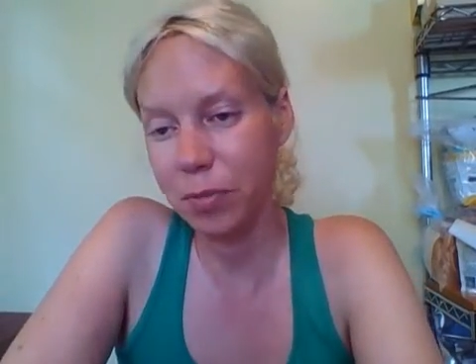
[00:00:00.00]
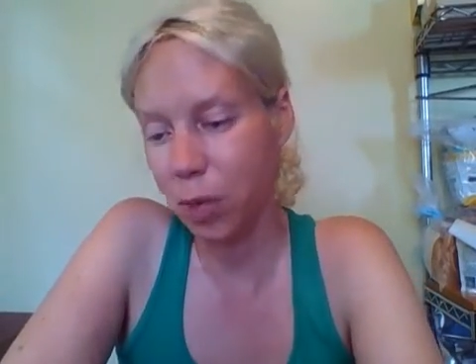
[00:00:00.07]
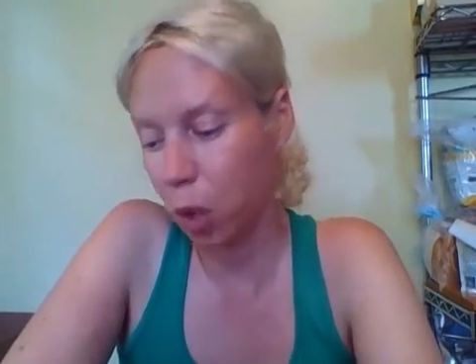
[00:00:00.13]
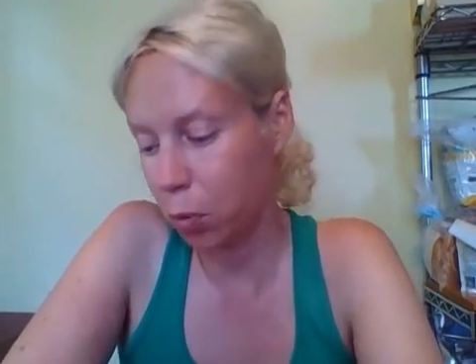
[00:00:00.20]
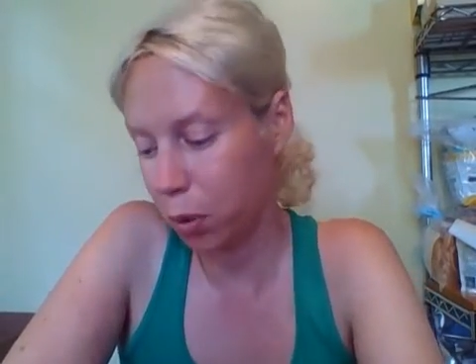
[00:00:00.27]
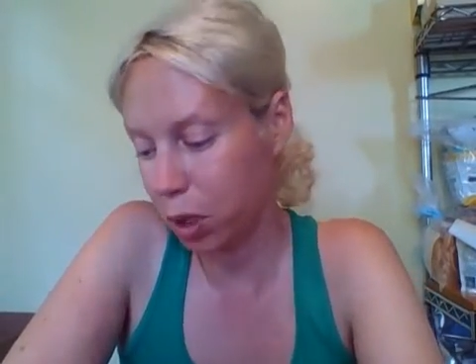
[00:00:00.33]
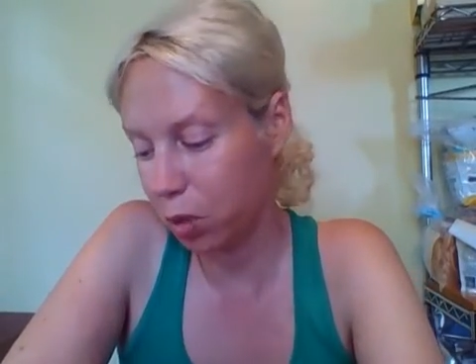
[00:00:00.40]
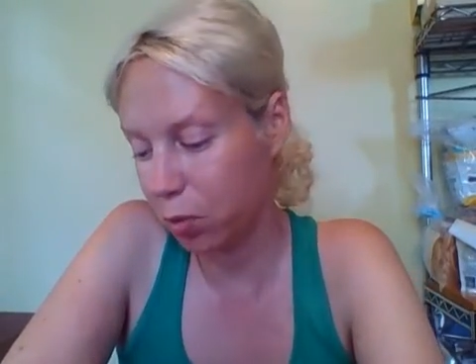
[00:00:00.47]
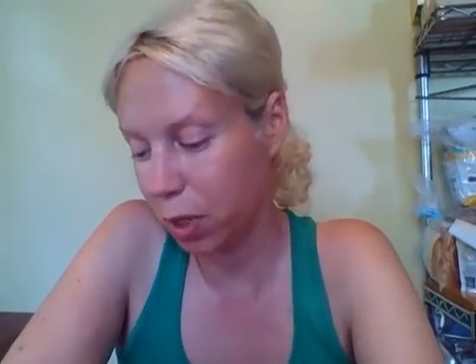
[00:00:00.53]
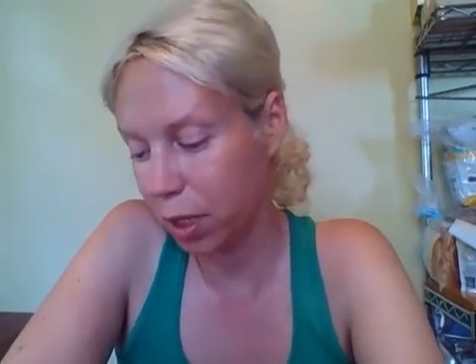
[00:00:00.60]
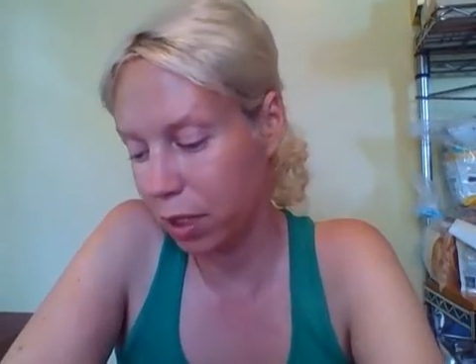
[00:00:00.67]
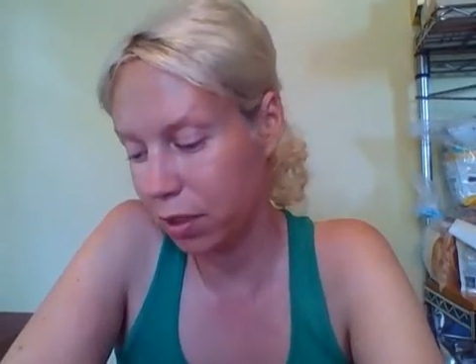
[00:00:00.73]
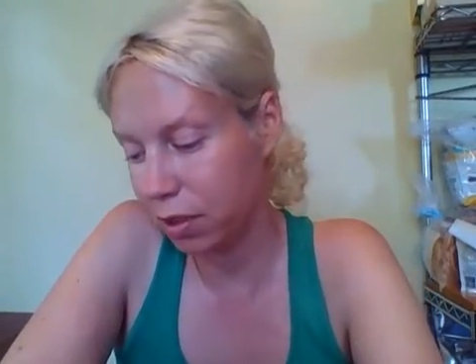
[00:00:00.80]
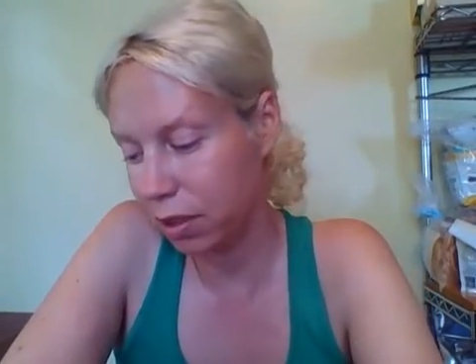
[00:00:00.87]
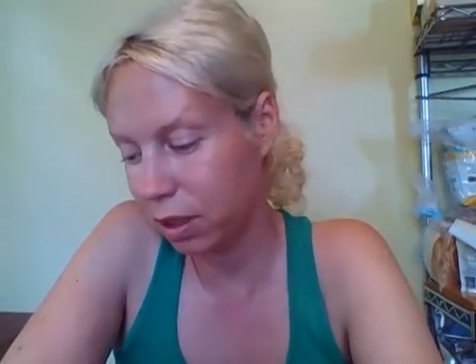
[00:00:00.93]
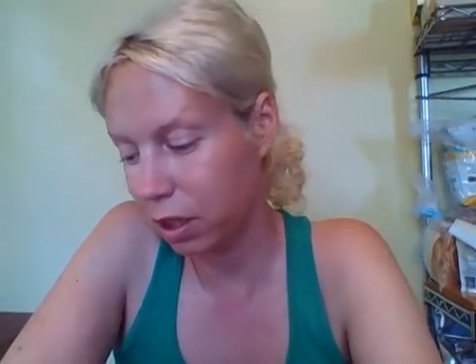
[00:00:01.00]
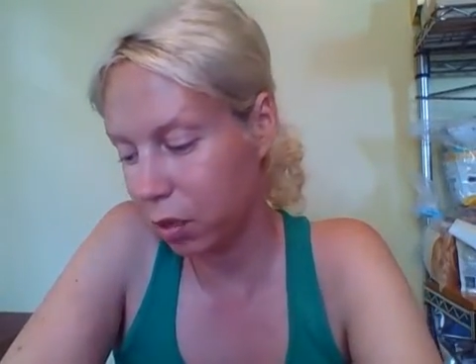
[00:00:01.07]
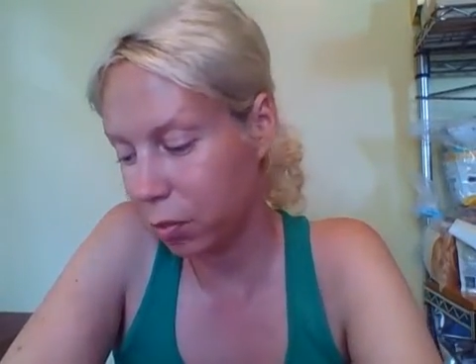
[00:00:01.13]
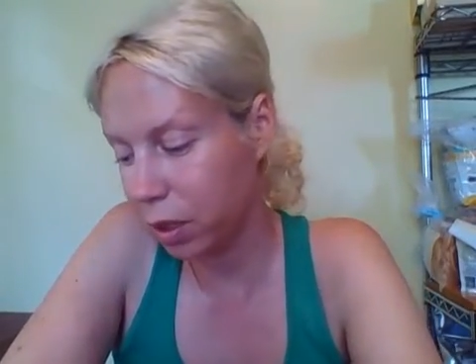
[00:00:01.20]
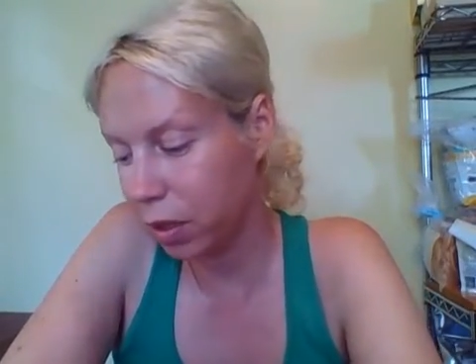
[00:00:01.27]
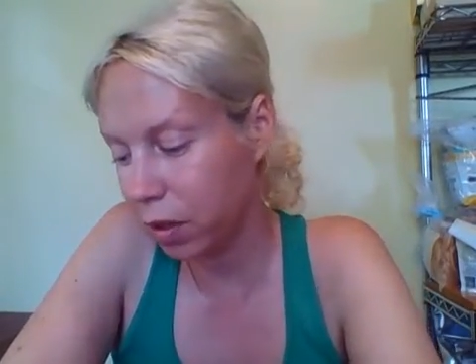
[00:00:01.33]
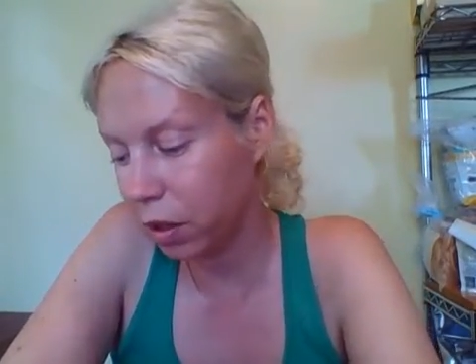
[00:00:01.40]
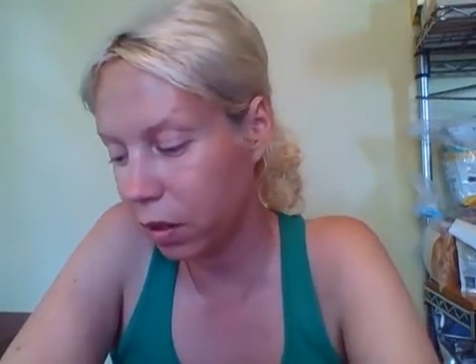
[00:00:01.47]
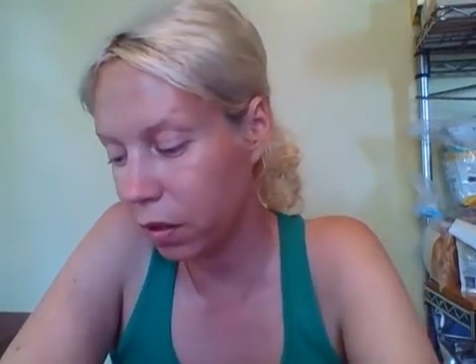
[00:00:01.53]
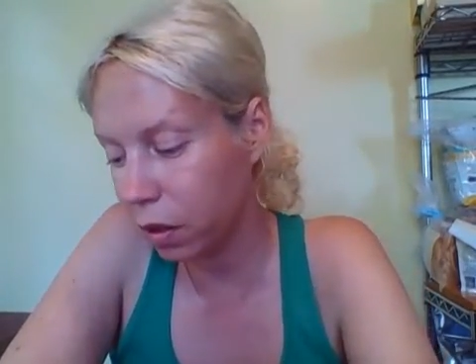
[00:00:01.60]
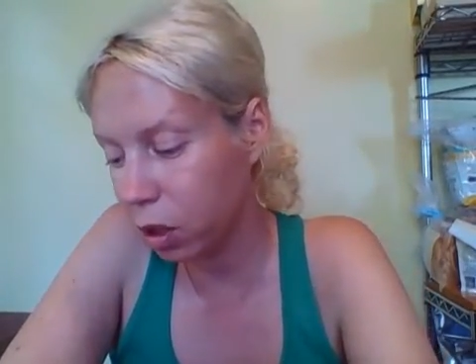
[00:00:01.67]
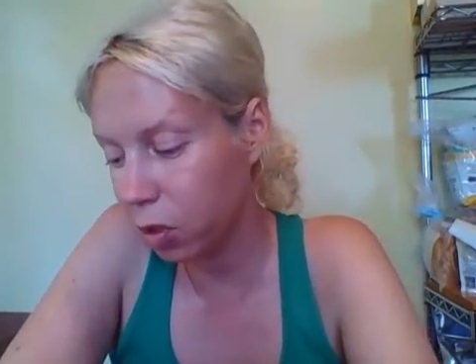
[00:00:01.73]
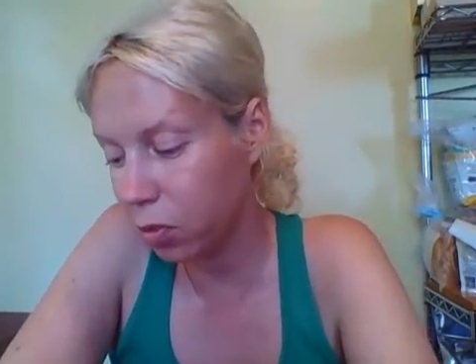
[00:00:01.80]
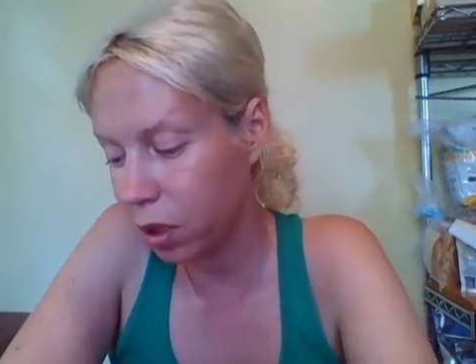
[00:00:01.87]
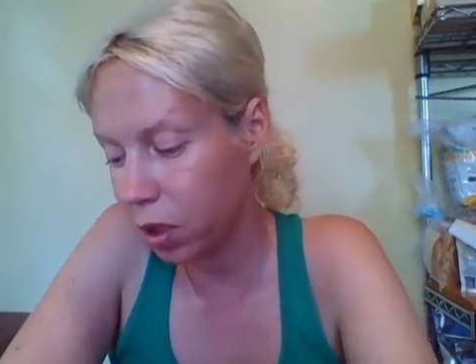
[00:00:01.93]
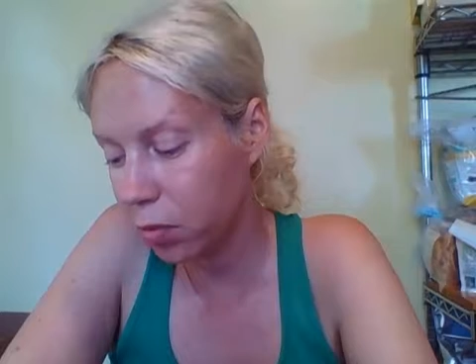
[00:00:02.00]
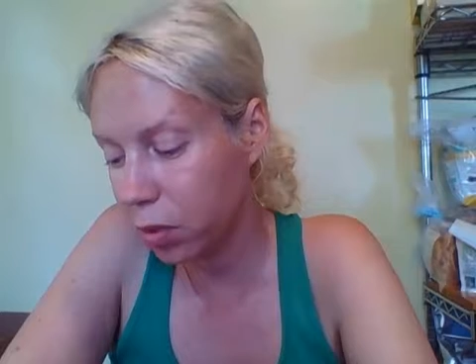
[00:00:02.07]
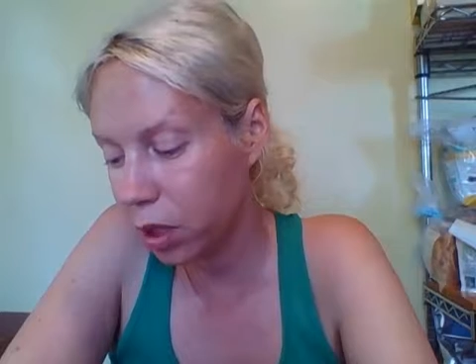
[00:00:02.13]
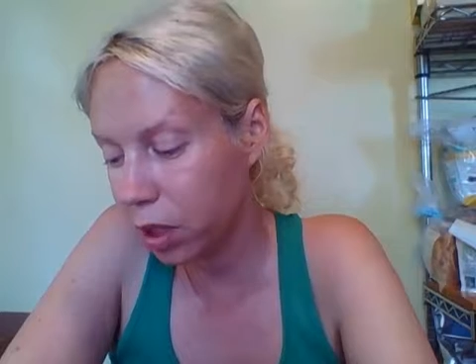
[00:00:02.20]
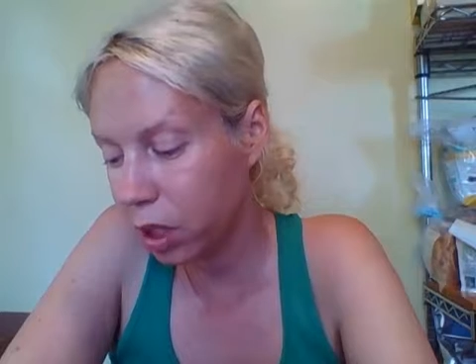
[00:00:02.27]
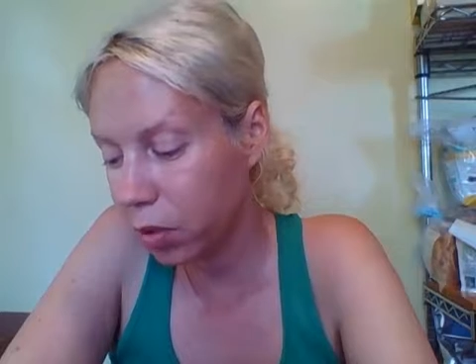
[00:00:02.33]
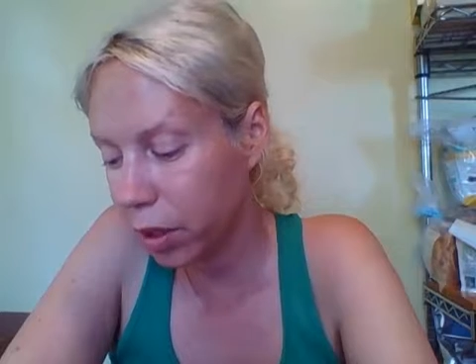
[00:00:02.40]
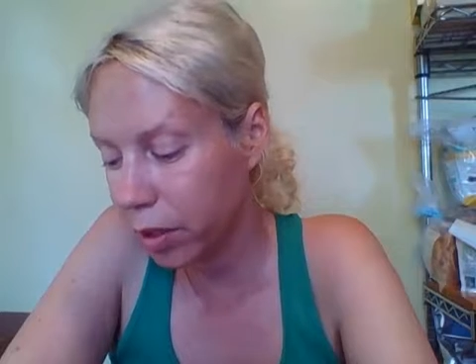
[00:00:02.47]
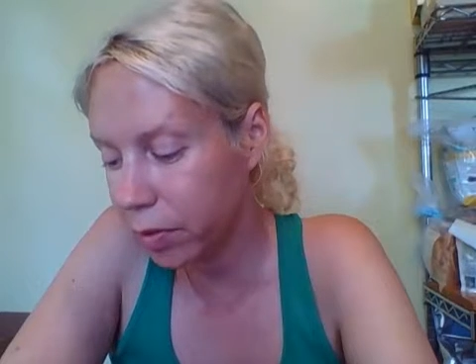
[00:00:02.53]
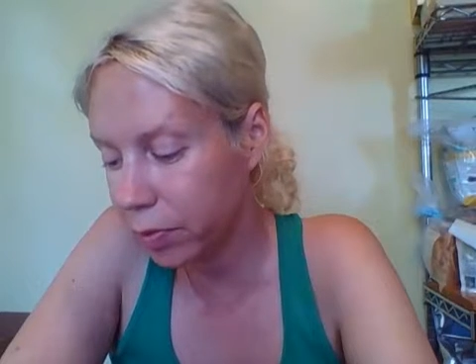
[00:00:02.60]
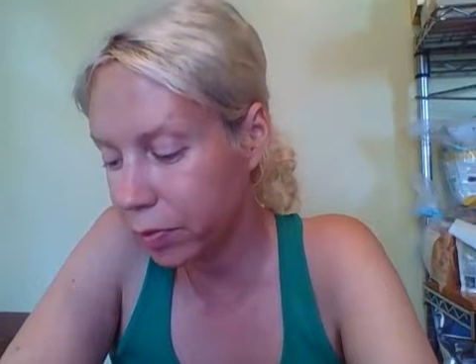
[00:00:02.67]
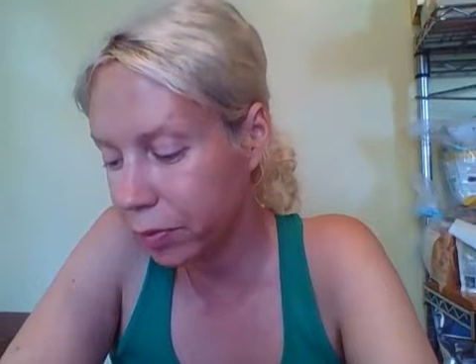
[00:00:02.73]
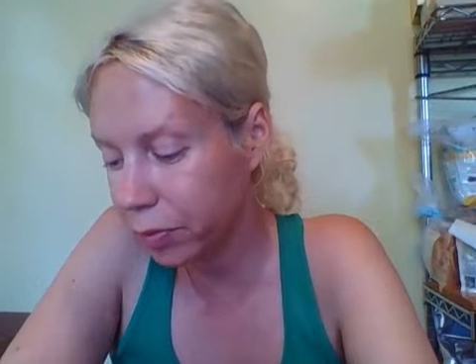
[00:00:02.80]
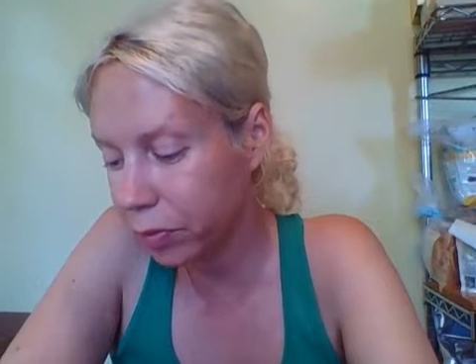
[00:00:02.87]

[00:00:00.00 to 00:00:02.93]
open their minds to Helminthic therapy. But anyway,